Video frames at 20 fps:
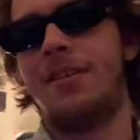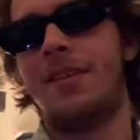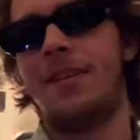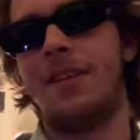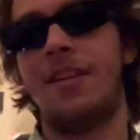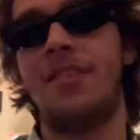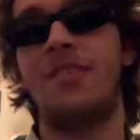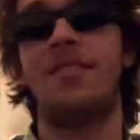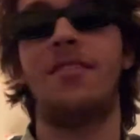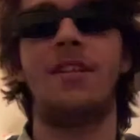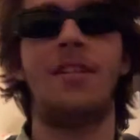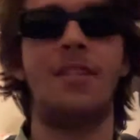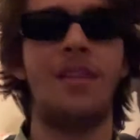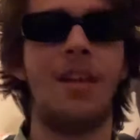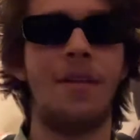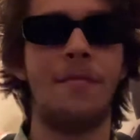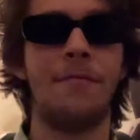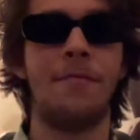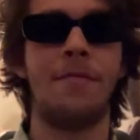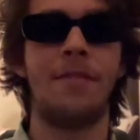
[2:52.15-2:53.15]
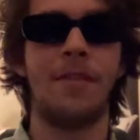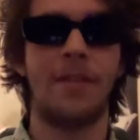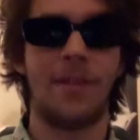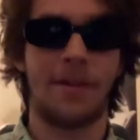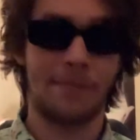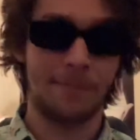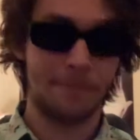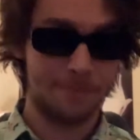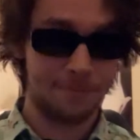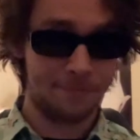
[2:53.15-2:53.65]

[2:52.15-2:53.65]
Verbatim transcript: it's a love thing.